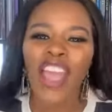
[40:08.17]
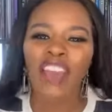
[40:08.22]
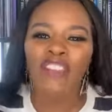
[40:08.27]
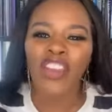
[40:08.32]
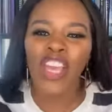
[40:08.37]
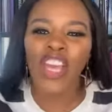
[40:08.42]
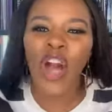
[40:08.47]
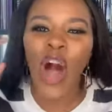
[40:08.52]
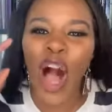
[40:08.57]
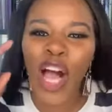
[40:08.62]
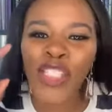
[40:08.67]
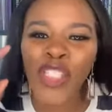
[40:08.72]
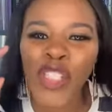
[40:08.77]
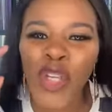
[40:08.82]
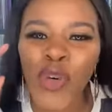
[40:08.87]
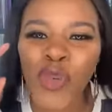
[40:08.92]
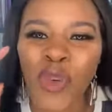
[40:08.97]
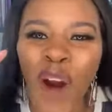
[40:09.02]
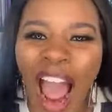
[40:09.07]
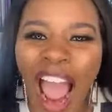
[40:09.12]
If He calls
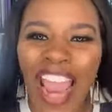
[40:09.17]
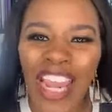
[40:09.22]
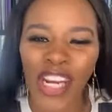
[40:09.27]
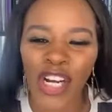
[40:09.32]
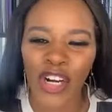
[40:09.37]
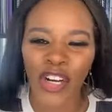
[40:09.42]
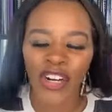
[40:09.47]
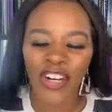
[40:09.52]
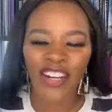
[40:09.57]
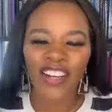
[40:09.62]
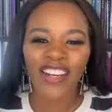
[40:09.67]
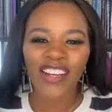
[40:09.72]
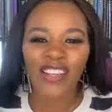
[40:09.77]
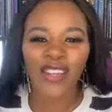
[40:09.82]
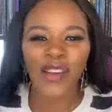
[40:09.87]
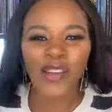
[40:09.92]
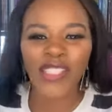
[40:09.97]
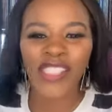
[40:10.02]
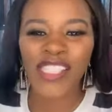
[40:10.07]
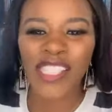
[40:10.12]
you writer,
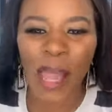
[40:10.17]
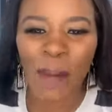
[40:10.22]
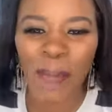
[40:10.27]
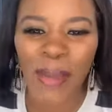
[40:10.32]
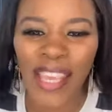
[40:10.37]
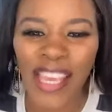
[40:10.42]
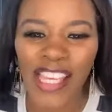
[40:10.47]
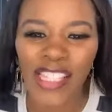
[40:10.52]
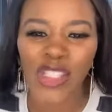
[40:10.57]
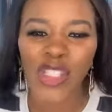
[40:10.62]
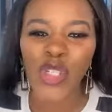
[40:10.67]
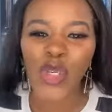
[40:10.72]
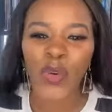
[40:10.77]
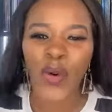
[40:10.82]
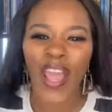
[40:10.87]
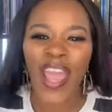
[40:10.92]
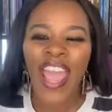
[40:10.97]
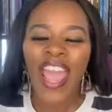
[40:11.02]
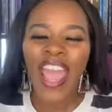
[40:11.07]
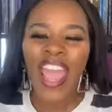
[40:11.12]
you're stepping
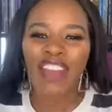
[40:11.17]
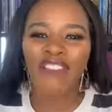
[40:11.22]
into it.